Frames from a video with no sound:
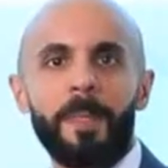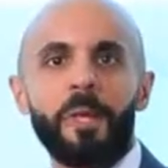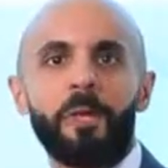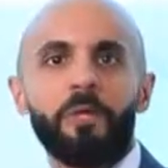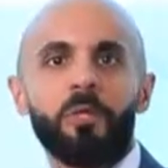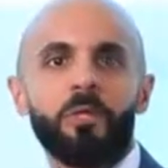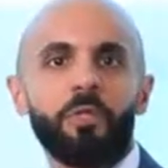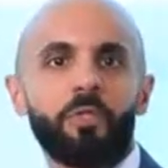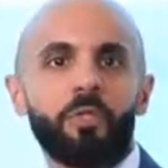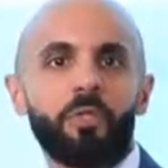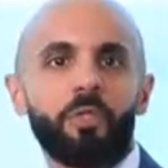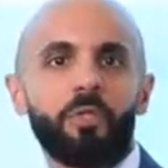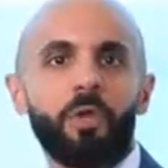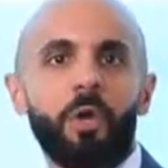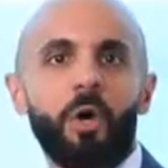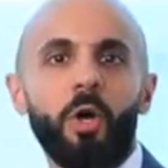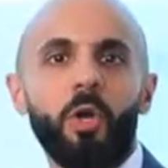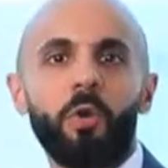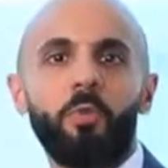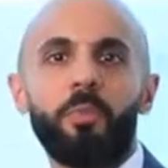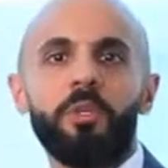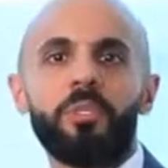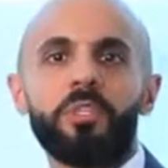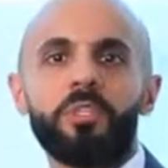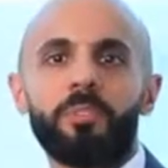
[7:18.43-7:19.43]
You should
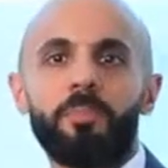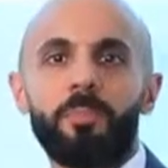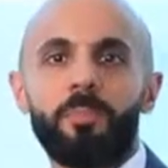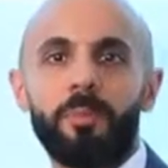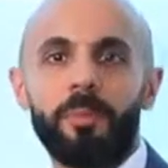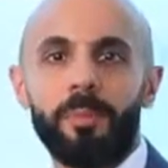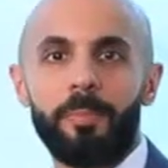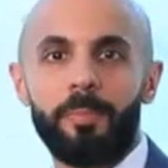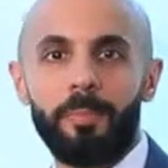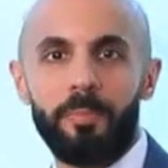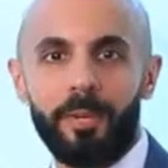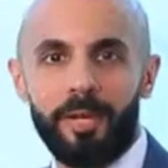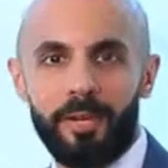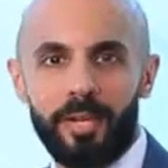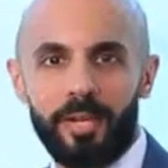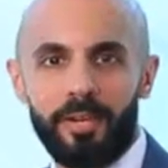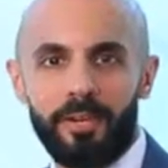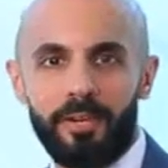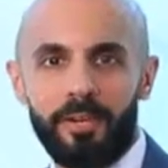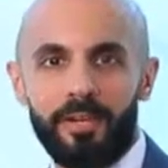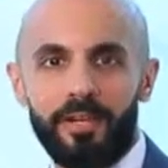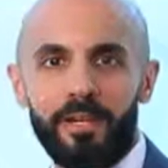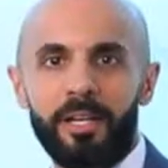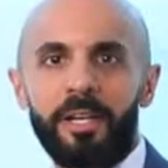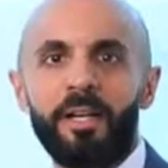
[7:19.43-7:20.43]
always
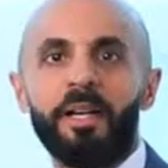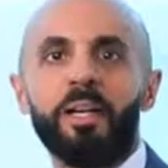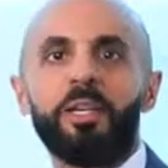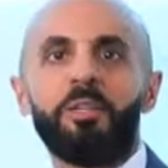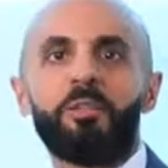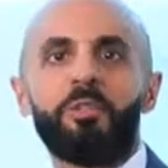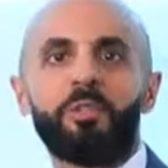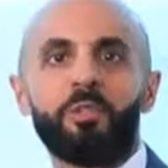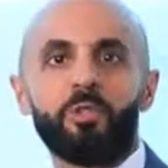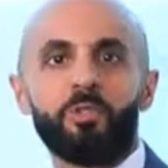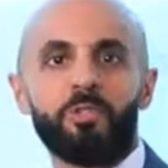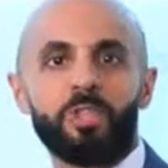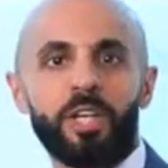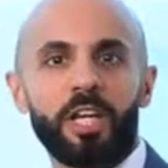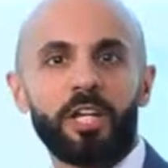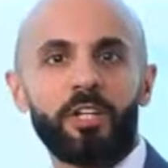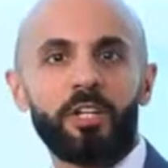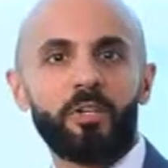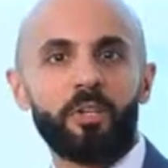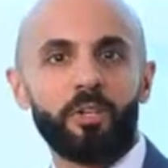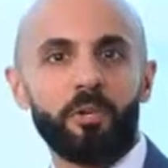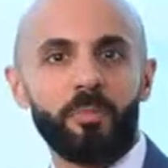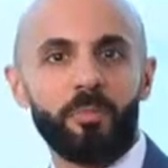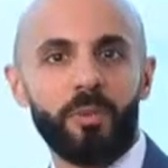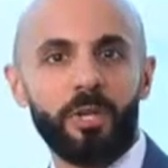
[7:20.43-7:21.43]
prepare to check
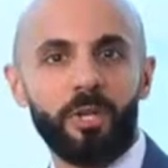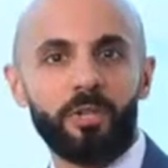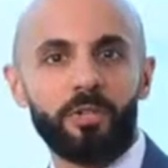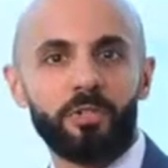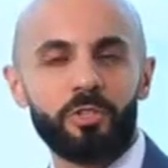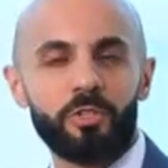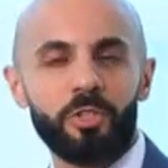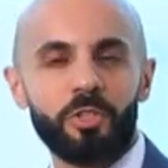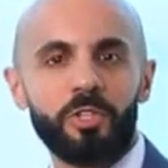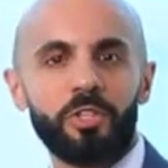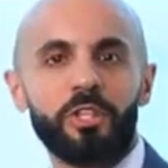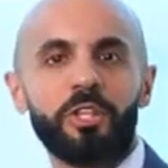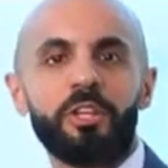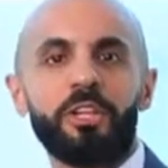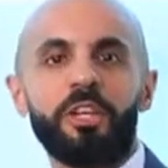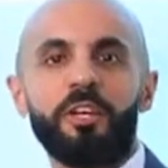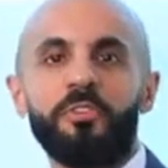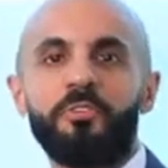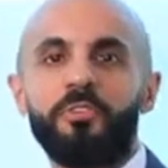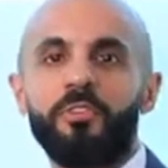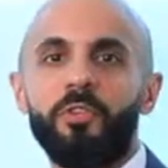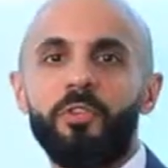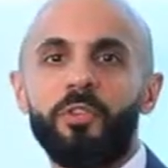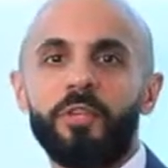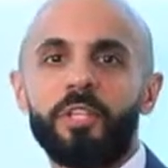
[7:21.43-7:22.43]
your blood sugar
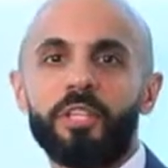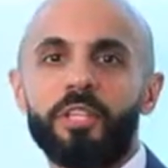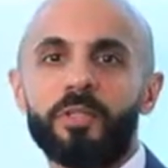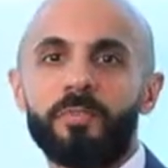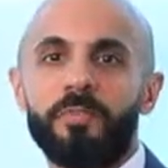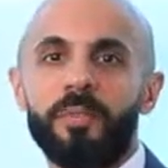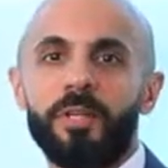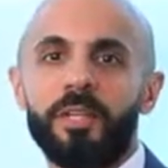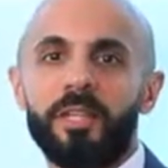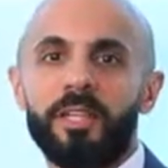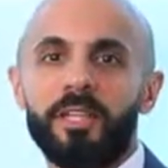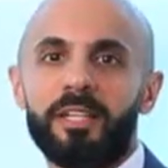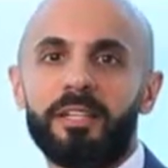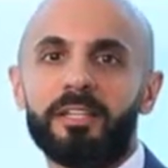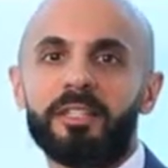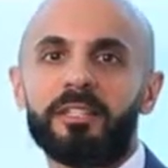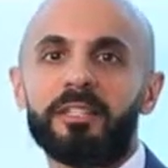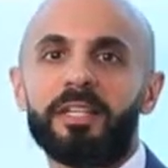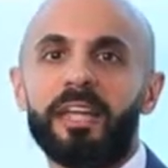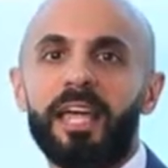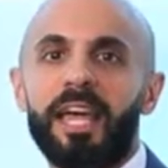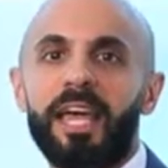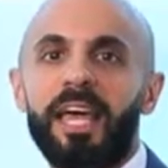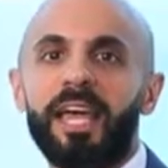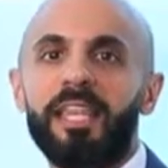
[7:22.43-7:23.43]
if you experience
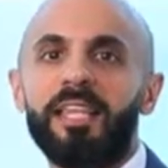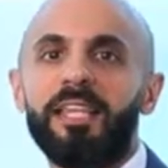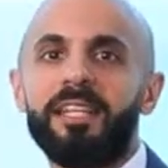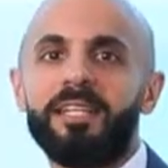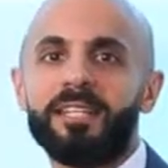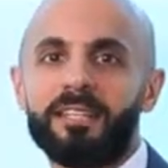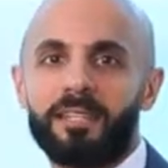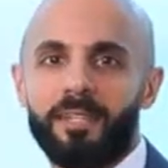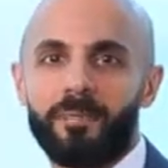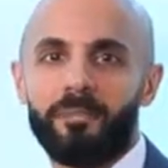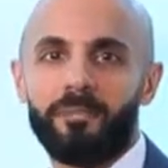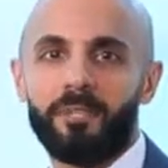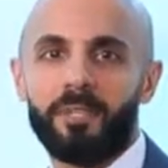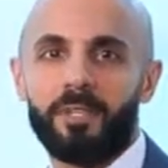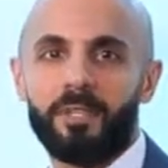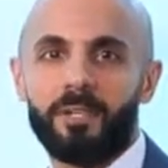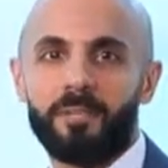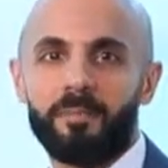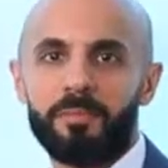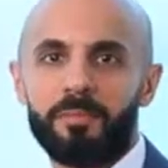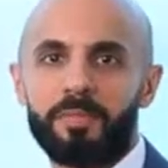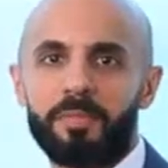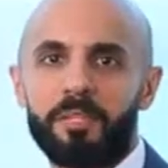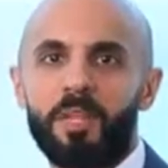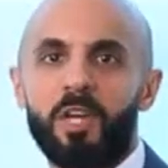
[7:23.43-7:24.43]
any
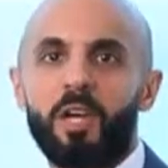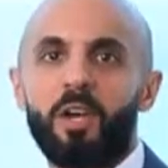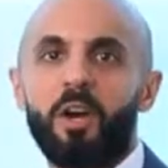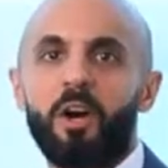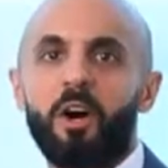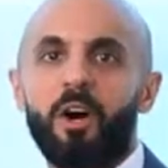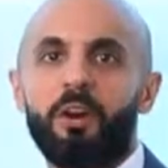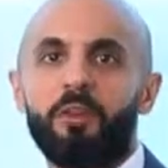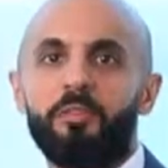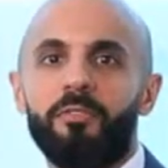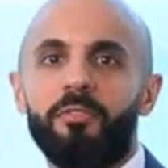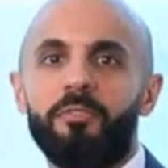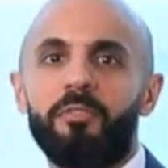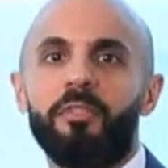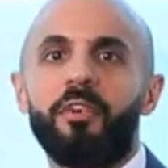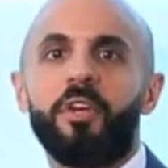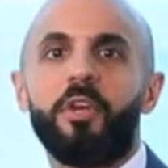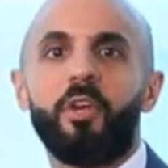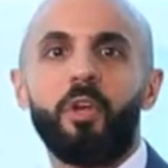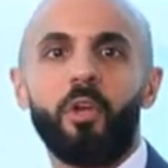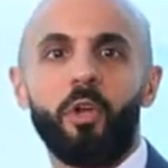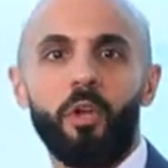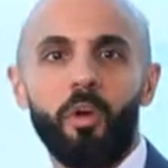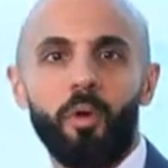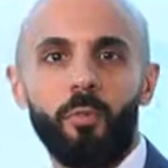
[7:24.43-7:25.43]
symptoms of
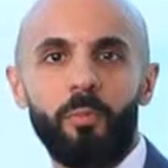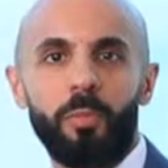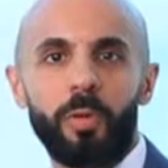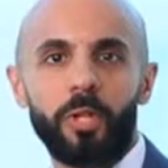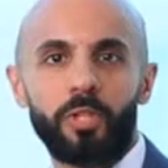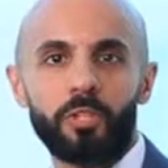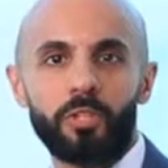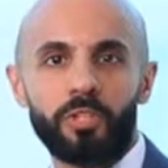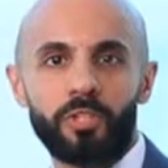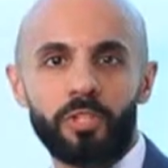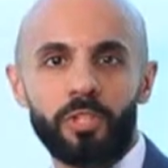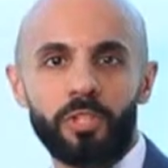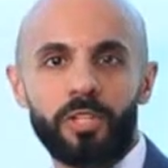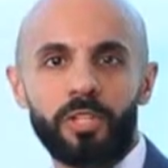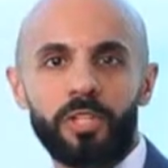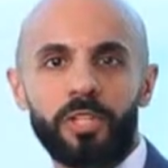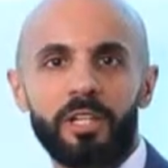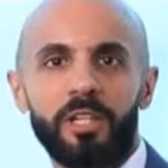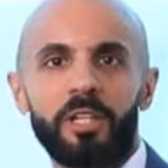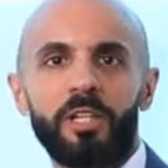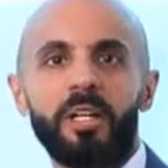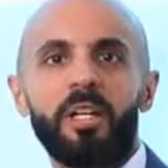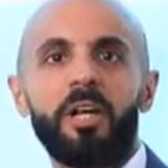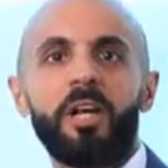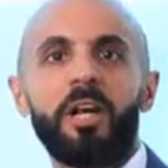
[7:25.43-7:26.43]
low blood sugar,
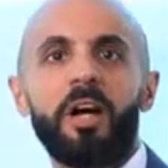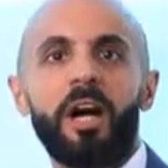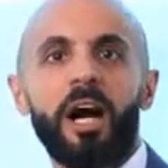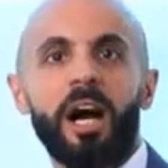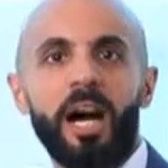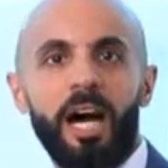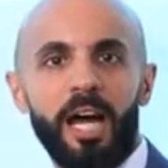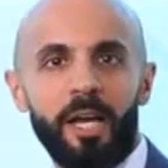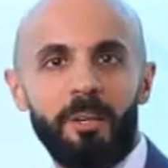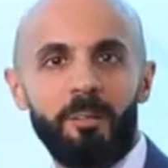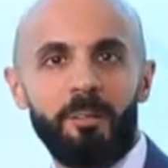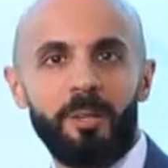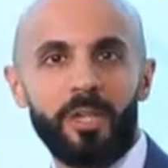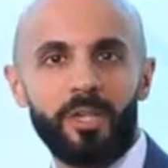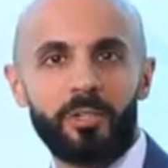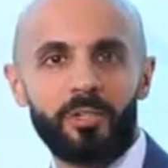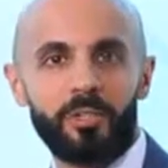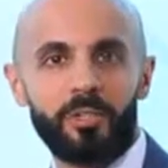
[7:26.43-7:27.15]
high blood